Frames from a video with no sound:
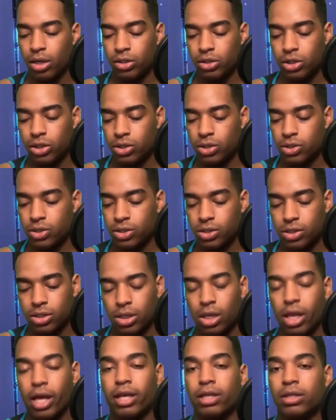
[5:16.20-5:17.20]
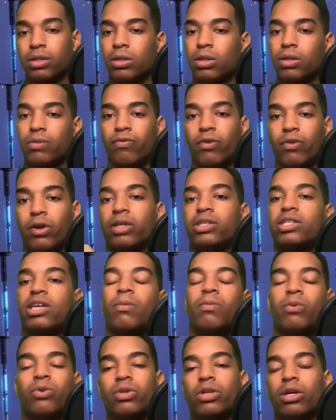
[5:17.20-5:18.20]
just like, for
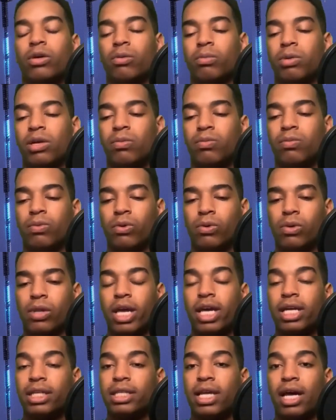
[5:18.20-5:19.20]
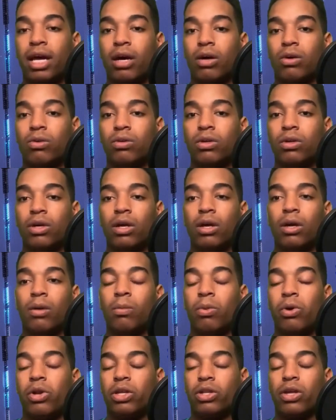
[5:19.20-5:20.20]
example, there were people laying down,
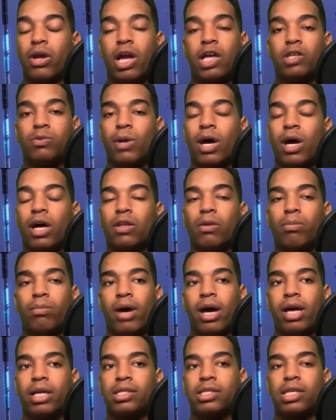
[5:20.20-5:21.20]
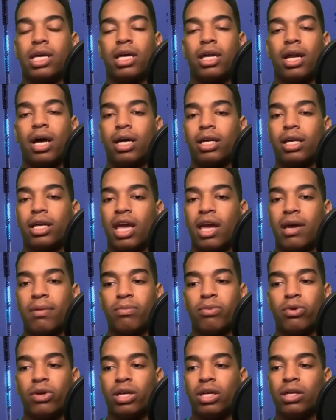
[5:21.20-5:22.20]
putting their hands behind the back, saying, "I
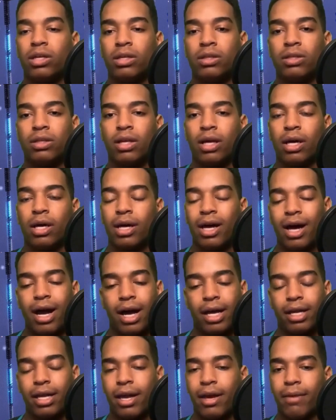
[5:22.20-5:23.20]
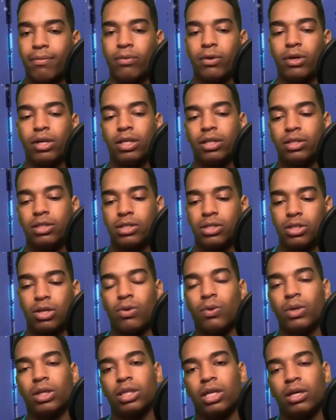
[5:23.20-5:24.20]
can't breathe. I can't breathe,"
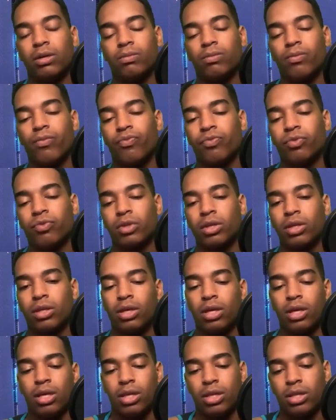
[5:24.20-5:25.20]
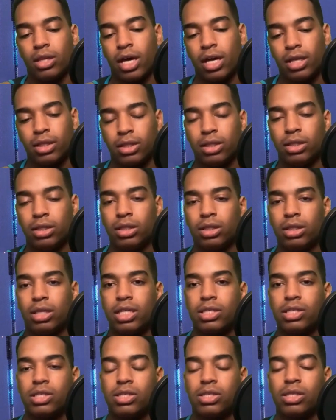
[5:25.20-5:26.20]
showing them that
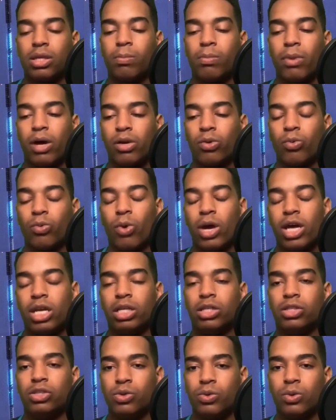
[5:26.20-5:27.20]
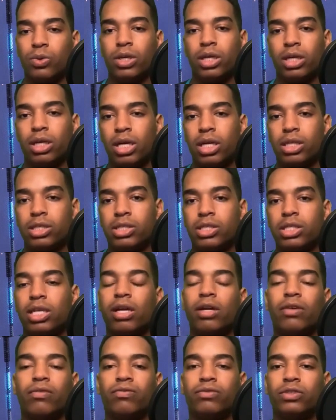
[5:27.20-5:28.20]
this is a better way to do it
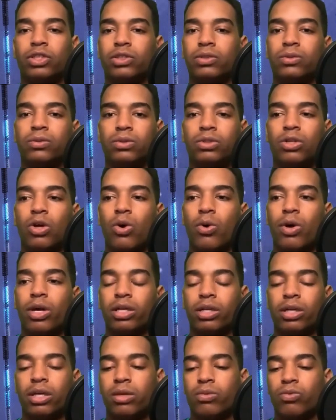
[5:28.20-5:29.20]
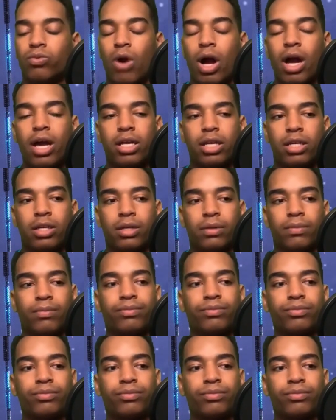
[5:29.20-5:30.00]
instead of just going and rioting.